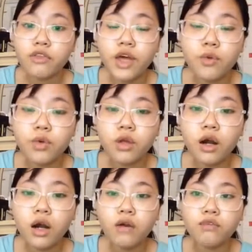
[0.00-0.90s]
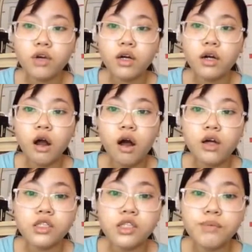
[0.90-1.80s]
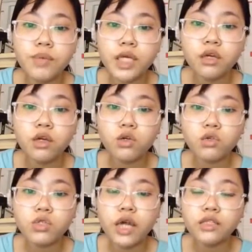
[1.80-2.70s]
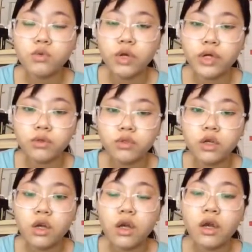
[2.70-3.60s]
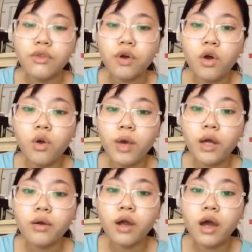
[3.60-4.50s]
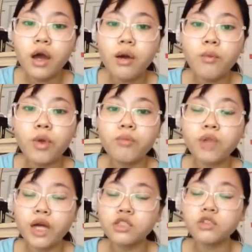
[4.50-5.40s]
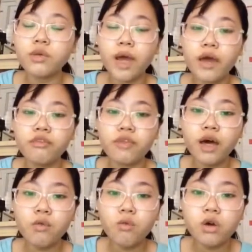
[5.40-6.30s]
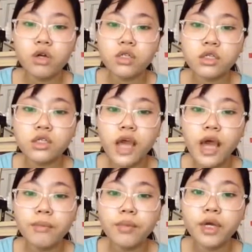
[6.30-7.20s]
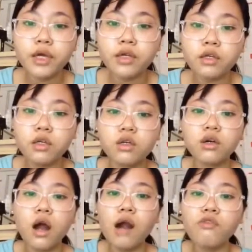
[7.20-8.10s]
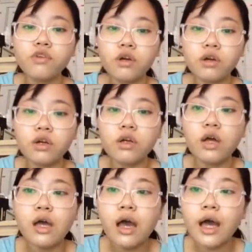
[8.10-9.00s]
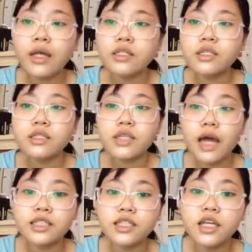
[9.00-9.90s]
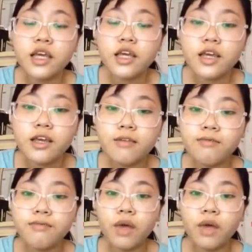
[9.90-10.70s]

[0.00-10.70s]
they would cover all shipping costs as well. The woman replied to the man that was a tempting offer, and she said, if